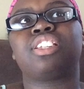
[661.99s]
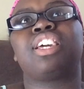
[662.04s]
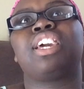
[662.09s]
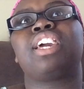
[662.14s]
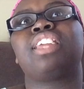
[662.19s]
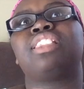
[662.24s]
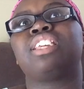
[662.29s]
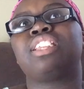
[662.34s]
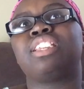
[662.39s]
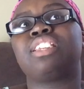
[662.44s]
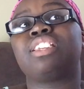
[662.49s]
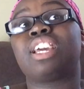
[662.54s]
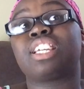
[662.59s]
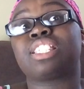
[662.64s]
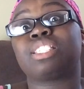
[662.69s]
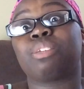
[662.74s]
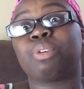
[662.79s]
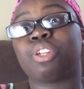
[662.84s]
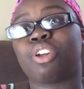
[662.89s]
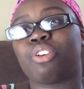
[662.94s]
it, and then
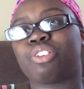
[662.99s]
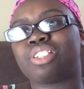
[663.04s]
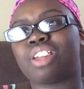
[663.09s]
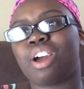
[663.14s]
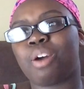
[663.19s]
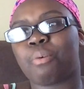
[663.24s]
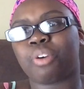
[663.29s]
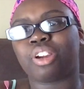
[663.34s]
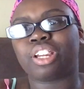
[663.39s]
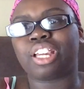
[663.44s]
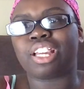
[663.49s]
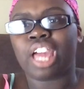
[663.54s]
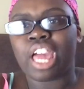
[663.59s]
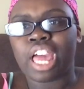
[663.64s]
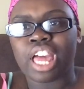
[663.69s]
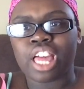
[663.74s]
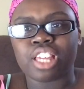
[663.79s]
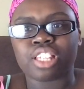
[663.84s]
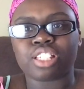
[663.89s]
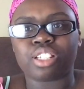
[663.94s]
next thing we know, it's not working.
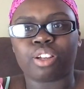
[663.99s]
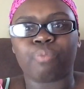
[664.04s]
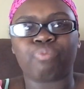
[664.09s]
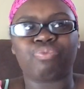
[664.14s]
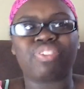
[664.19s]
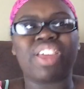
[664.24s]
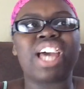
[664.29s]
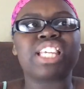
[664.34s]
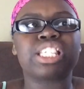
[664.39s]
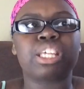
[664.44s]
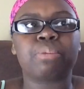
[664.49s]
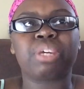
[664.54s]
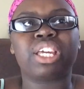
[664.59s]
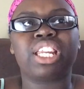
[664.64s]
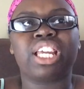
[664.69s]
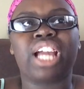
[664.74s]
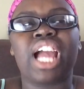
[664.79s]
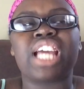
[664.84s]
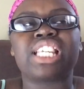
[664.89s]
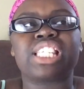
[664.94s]
So as I'm
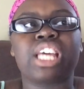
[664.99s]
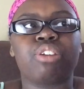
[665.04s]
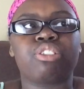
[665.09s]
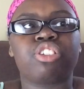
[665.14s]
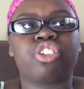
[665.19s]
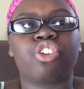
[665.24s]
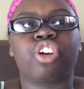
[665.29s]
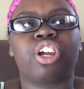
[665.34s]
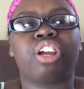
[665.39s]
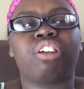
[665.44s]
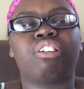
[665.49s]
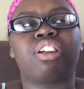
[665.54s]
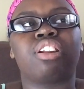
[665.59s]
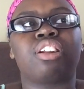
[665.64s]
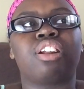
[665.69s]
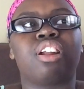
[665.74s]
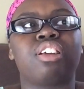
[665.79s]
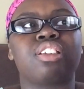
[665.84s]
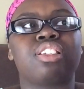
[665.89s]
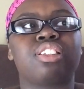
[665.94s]
getting ice, I was joking around,
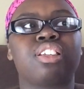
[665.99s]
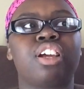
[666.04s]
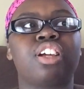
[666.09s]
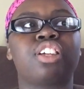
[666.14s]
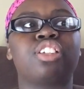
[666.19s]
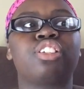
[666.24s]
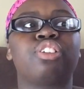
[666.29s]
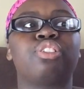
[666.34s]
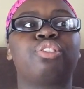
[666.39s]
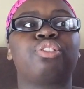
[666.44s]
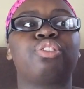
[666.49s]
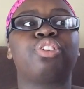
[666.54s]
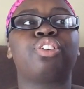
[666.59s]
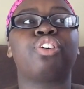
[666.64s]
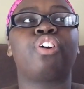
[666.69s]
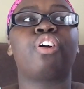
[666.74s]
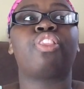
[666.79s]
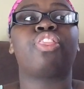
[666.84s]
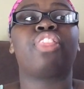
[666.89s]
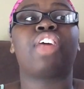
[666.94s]
and I was like, so
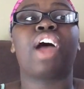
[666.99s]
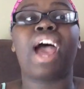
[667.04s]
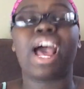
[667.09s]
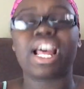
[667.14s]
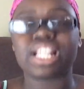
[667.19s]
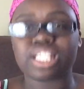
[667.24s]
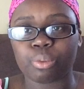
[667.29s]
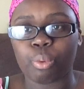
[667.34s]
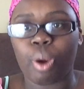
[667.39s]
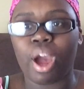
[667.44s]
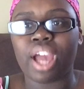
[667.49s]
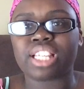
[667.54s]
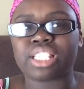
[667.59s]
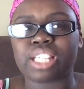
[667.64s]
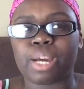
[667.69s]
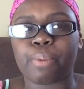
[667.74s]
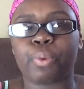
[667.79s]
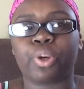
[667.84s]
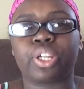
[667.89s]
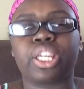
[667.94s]
that's why it
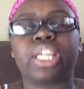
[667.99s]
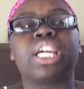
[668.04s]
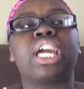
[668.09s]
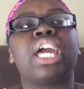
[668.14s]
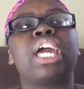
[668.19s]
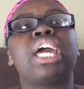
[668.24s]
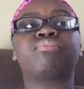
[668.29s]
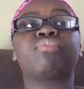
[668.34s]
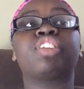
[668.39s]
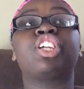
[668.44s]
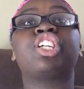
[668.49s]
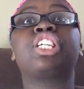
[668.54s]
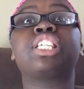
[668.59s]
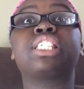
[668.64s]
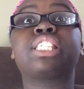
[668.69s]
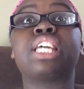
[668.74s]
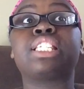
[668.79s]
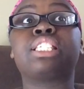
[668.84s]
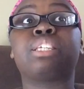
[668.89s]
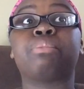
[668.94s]
stopped working. She
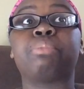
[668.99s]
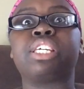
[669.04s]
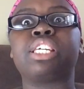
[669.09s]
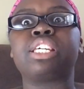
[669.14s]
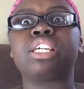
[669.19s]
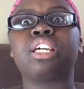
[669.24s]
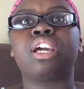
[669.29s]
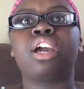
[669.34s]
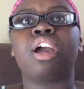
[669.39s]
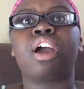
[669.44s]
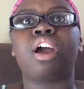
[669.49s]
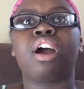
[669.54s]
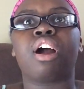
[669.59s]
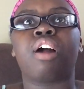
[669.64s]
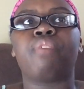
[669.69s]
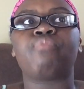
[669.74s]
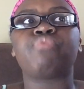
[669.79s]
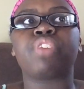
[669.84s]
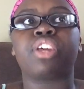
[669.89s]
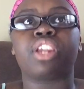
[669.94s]
said to me,
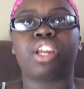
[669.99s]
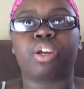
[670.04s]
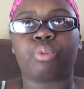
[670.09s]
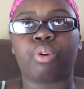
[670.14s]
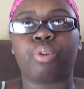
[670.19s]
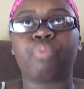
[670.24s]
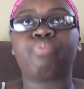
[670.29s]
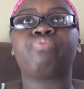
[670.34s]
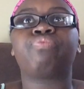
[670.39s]
and I quote,